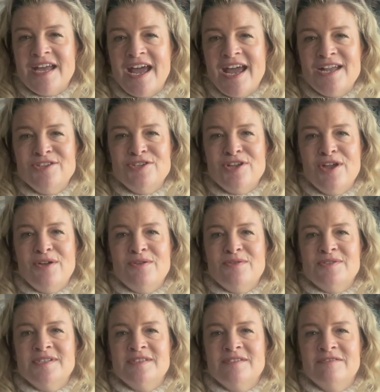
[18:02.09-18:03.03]
I
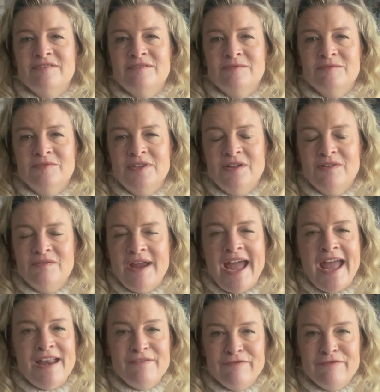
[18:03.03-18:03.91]
chose the red